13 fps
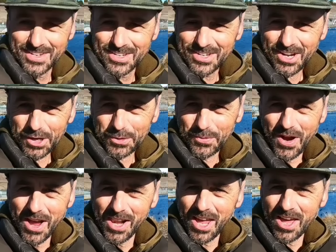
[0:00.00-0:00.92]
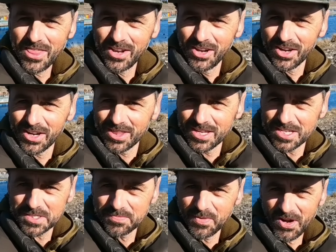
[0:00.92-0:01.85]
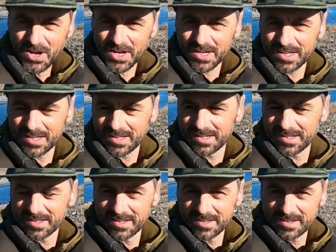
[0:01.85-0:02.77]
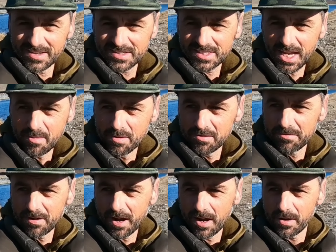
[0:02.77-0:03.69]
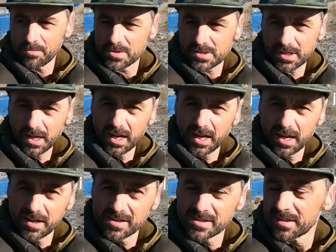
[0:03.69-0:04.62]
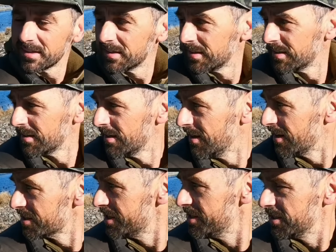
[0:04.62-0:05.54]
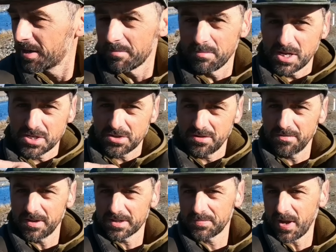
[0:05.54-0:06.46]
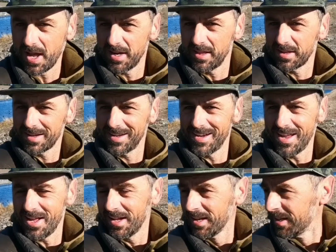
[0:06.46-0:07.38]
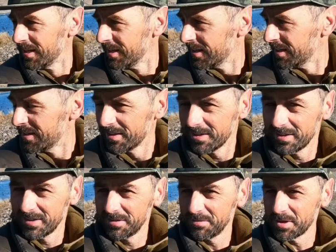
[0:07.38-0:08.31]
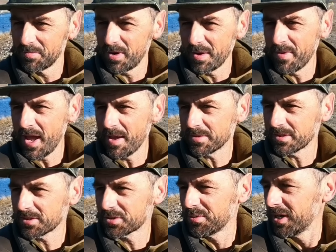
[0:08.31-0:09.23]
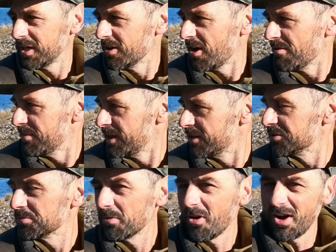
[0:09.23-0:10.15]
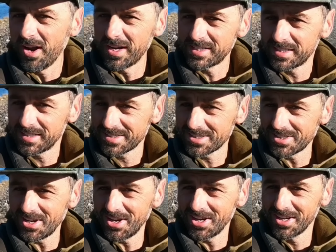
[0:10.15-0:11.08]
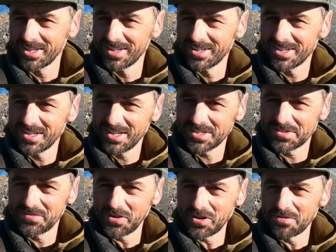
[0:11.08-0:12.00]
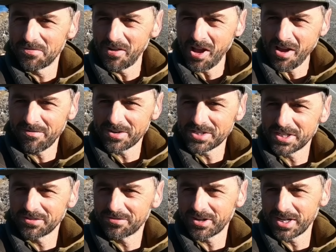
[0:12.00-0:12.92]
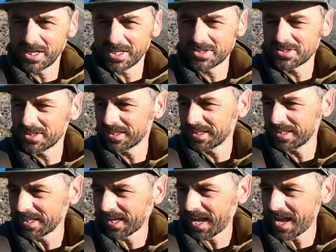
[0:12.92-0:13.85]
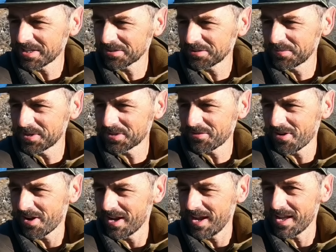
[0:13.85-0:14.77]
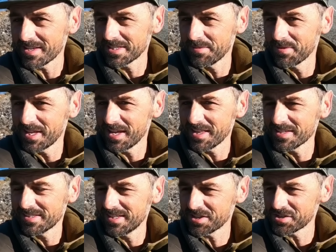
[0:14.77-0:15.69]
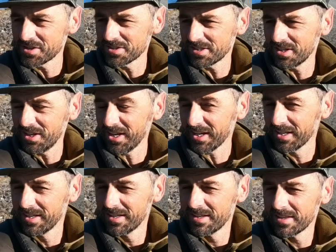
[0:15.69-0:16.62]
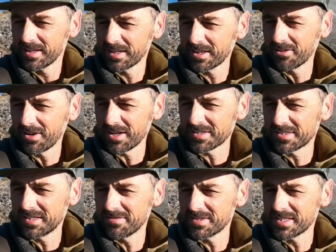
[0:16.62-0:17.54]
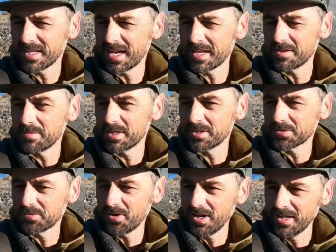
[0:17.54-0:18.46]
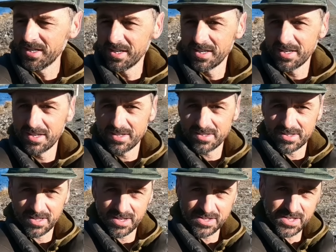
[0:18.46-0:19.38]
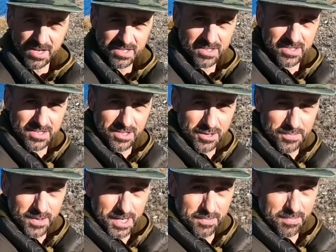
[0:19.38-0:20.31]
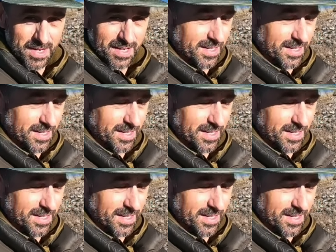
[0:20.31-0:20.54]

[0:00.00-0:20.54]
I quite like the look of this spot. Salmon farms, and she did a measure of this part of the canal with my maps. It's 29 meters wide, so it's very fly fishing friendly because get a cast almost right out. Some of the other sections are like, I think they were like 70-80 meters wide, so they're just too big.